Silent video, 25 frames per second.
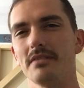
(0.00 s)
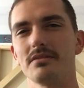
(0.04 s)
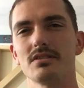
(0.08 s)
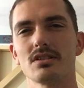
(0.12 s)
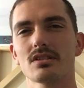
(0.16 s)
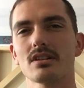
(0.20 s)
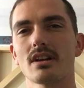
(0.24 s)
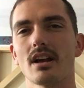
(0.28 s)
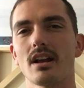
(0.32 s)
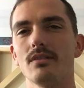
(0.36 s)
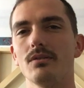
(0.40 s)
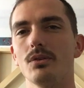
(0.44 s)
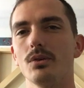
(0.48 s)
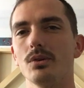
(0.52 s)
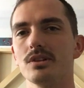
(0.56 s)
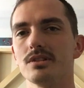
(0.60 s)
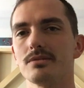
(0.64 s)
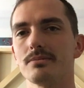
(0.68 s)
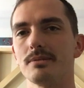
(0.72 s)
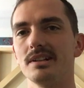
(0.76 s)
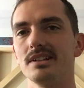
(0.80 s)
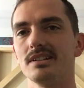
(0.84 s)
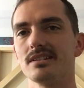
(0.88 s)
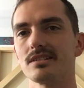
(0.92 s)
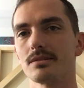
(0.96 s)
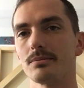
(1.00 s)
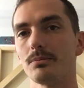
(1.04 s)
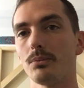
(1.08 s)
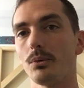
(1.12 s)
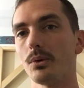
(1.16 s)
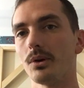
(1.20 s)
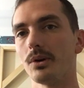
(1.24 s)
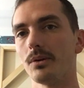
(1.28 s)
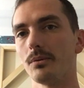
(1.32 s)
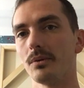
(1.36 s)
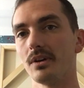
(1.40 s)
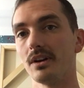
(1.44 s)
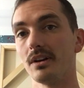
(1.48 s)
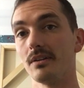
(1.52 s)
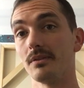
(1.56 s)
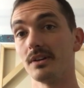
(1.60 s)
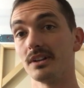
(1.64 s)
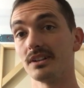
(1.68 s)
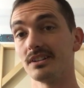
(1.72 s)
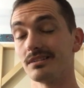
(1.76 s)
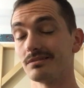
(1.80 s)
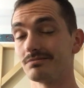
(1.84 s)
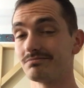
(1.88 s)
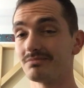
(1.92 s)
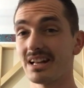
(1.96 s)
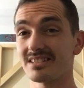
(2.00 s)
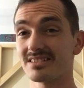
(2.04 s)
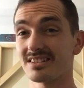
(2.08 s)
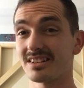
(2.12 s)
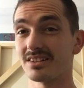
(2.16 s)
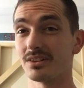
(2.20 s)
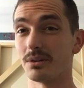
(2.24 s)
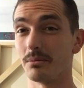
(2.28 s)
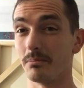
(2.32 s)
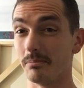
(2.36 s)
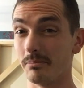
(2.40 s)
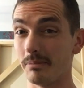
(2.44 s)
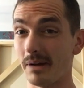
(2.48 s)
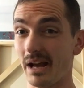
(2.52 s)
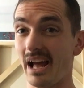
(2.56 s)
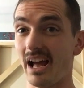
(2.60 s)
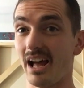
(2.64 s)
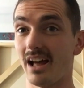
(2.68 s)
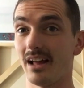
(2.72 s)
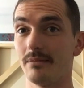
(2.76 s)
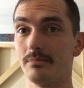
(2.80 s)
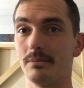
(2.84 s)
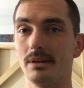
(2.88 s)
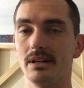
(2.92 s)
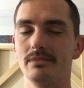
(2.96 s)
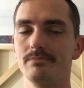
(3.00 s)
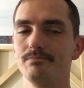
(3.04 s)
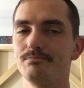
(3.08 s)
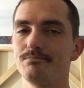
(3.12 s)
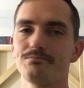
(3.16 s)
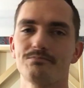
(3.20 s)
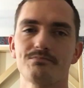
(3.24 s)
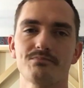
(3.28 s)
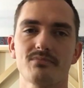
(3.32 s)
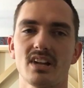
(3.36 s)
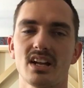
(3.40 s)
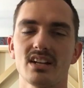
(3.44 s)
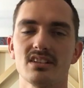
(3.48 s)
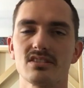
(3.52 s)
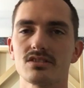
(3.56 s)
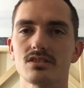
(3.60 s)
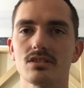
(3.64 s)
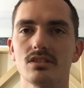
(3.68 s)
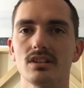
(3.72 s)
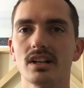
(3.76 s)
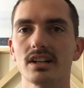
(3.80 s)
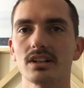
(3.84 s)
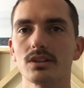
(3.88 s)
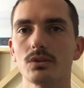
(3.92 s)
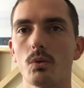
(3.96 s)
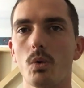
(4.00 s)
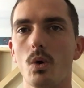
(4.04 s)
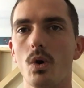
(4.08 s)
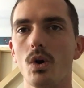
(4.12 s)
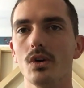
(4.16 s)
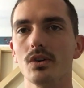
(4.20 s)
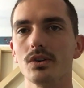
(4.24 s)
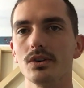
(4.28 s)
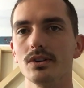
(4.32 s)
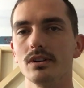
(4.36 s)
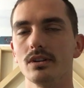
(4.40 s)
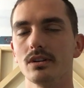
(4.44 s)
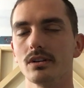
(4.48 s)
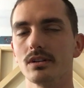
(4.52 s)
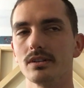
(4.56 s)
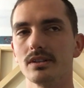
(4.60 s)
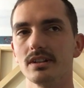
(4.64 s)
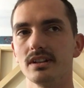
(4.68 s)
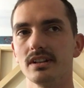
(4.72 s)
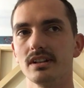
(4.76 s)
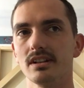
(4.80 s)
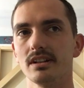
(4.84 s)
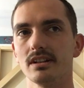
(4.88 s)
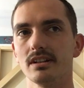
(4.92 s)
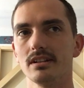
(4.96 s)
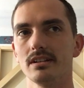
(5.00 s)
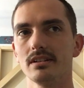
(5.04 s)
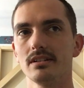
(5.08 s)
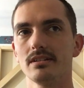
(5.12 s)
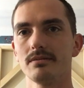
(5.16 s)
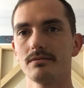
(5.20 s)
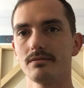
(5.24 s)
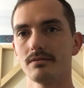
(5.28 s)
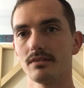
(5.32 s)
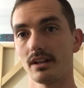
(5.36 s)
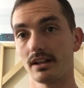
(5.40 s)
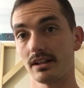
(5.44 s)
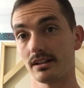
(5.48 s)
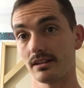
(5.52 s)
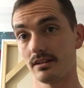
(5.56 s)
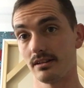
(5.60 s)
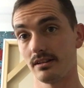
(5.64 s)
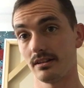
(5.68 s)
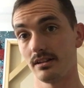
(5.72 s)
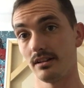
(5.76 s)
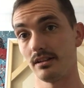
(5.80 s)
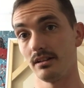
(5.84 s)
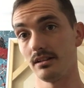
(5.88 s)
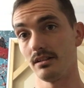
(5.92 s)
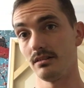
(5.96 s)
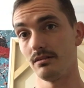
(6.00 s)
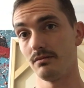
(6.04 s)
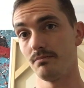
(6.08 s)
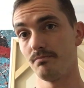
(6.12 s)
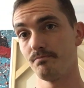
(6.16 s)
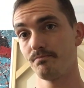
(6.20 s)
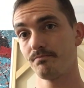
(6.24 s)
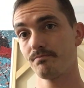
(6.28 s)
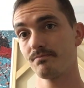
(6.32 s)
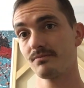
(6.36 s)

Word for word: I've just kind of always been disappointed when I went there. Not saying they're bad, but I just don't like the quality or the uh, like the